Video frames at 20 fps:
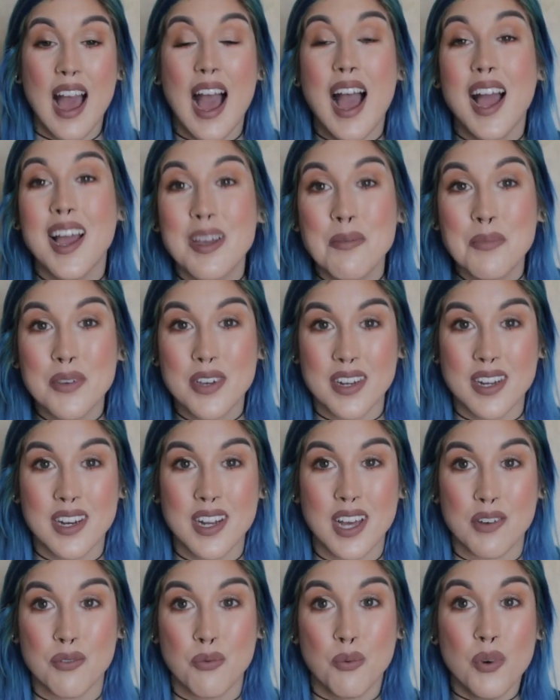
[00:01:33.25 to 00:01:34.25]
I'm good
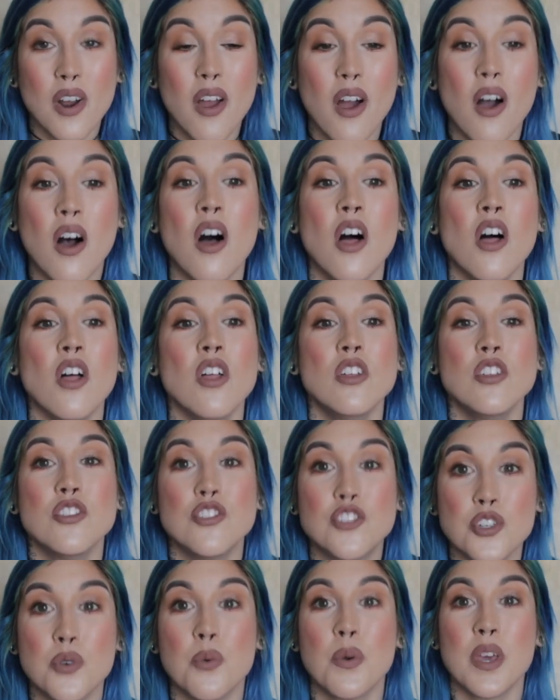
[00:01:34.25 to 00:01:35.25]
enough. We're all
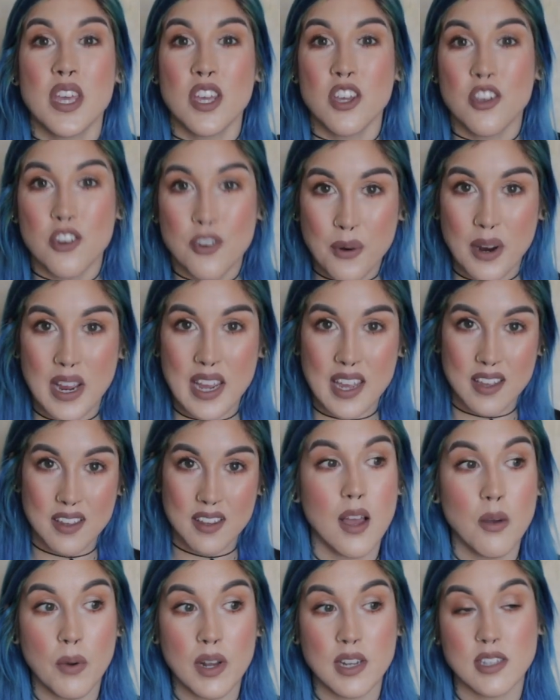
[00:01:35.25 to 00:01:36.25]
doing great.
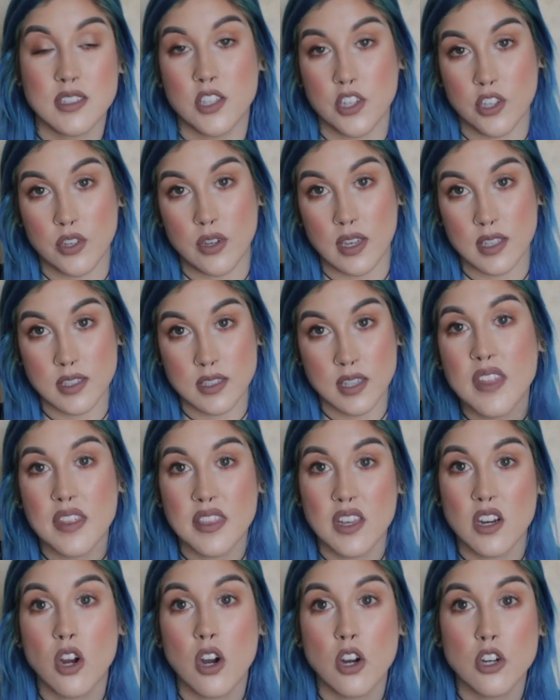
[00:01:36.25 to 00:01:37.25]
I want to tell you guys
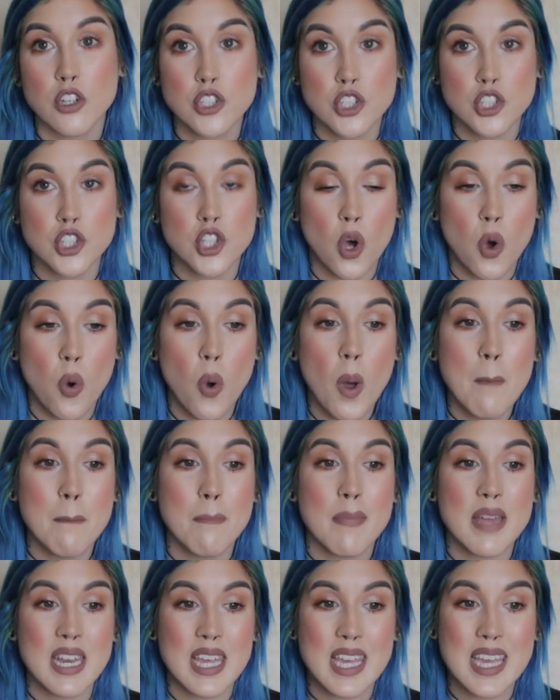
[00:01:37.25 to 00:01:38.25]
that there are so
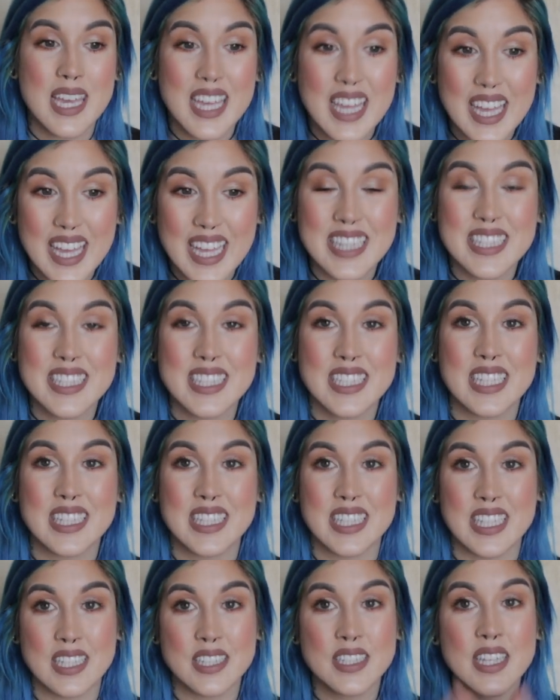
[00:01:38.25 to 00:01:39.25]
many
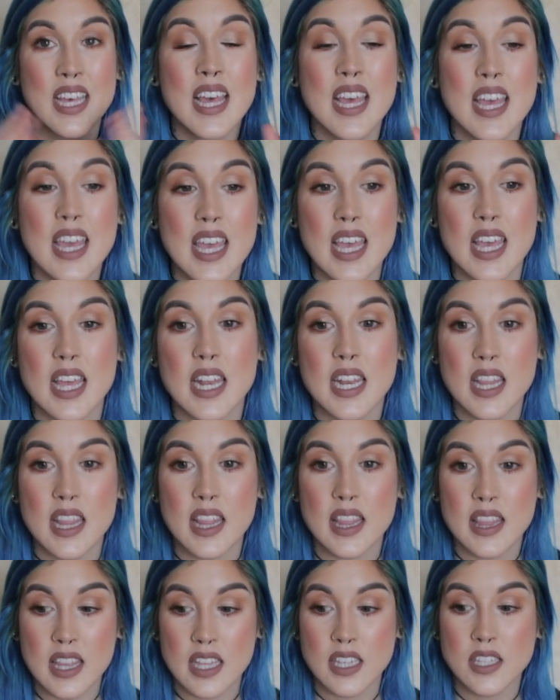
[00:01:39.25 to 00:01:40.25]
instances
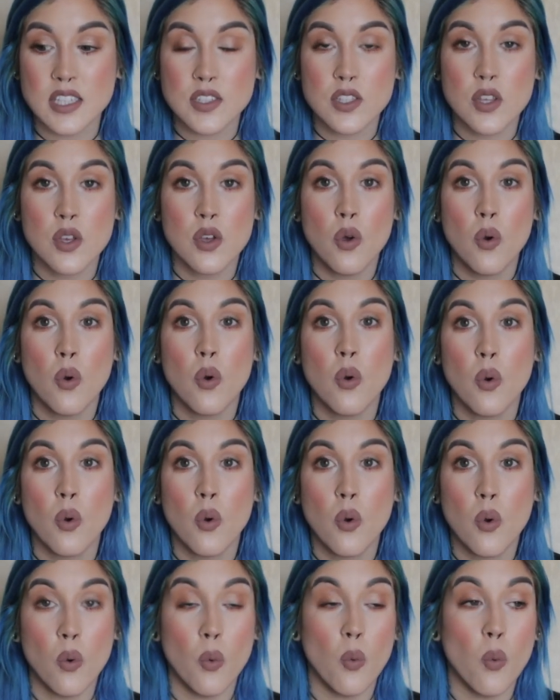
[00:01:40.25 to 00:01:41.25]
in this
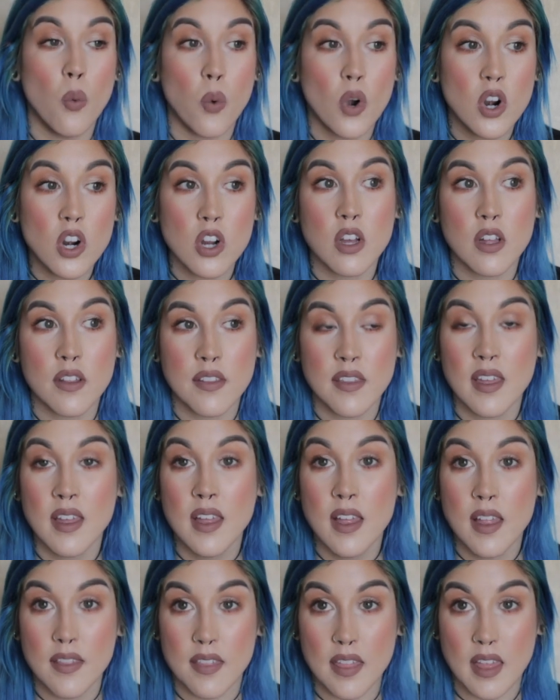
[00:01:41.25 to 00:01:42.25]
world
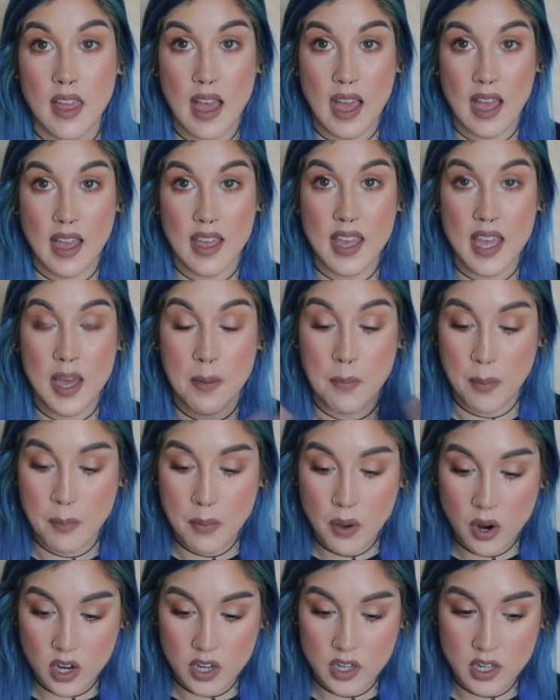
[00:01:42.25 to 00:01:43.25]
that I am a
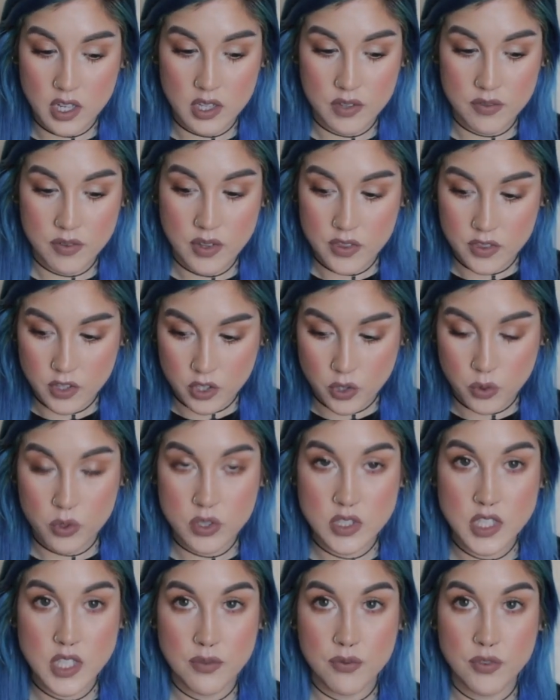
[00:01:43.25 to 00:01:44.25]
part of, the
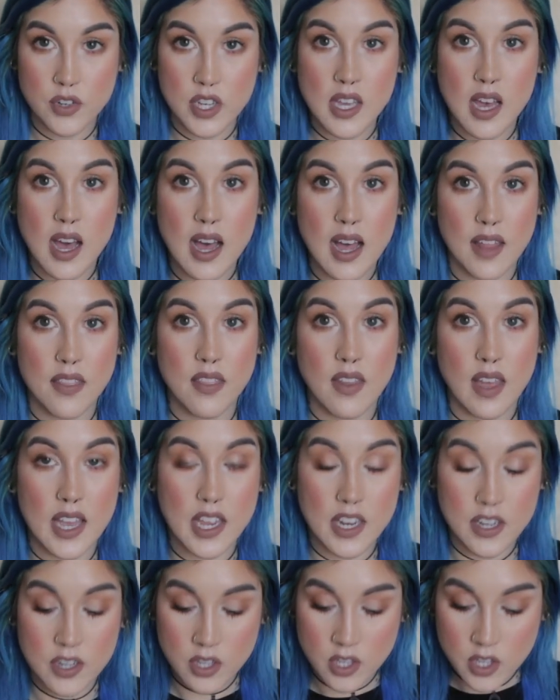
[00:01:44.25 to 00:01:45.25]
cruelty-free
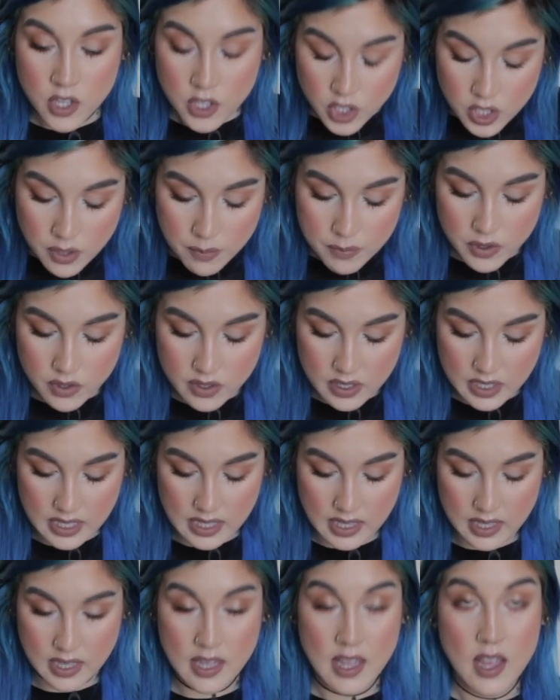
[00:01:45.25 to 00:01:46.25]
online
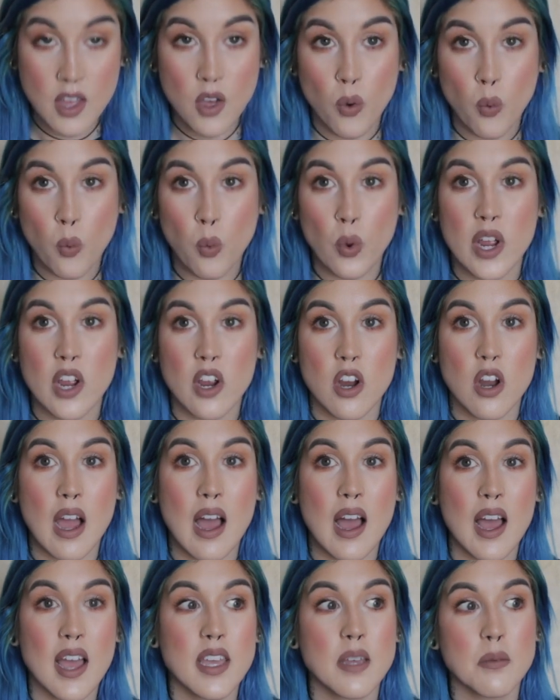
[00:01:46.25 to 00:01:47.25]
community,
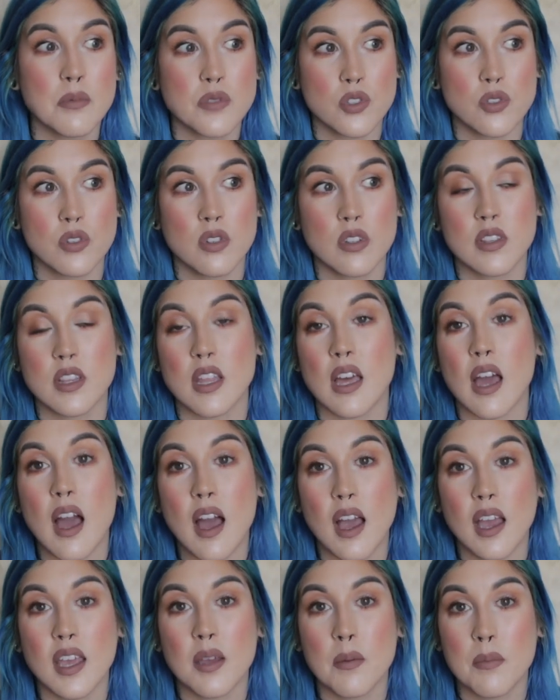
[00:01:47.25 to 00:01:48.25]
where I am told that
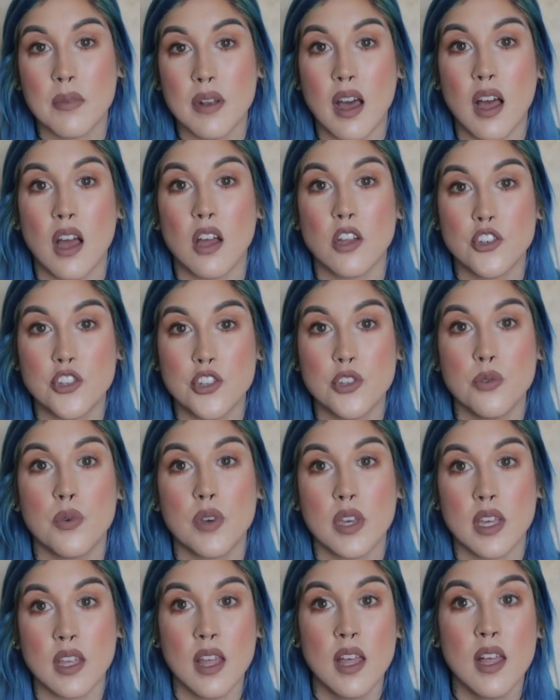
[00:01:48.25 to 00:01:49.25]
I am not
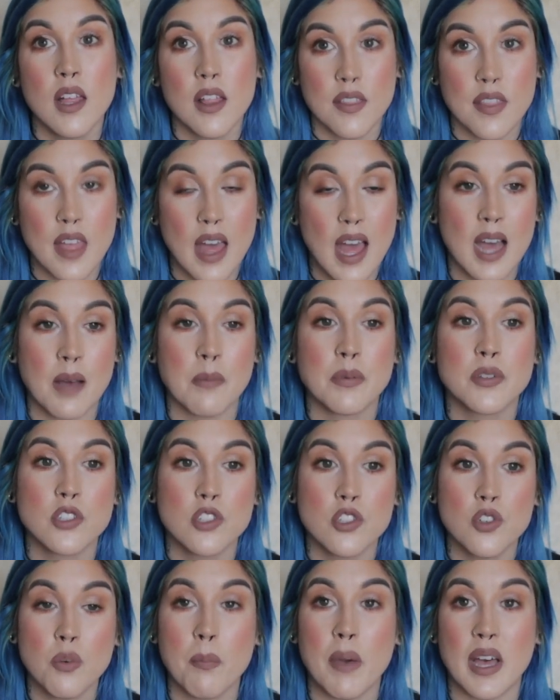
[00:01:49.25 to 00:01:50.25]
doing the
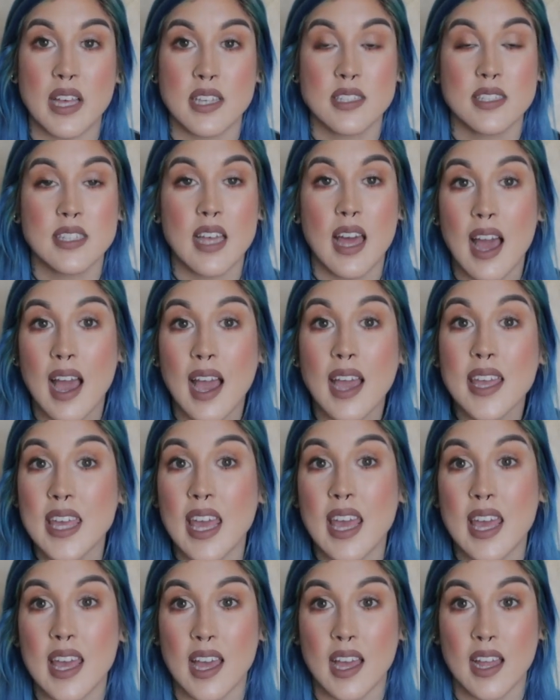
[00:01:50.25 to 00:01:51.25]
absolute best that I
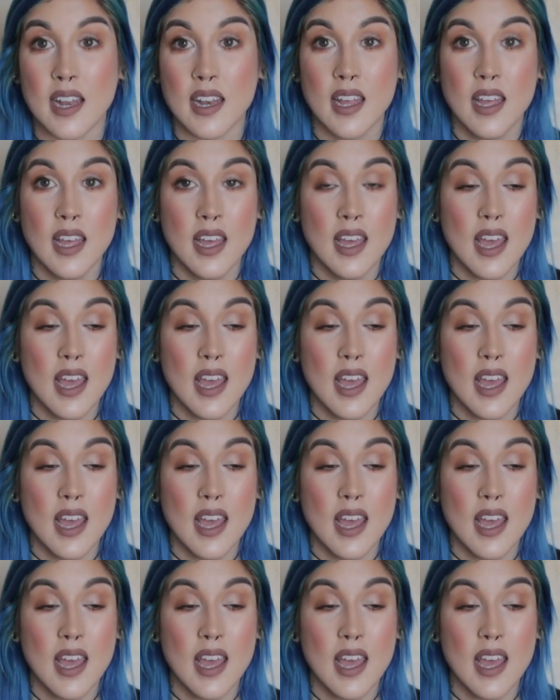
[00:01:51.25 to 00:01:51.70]
can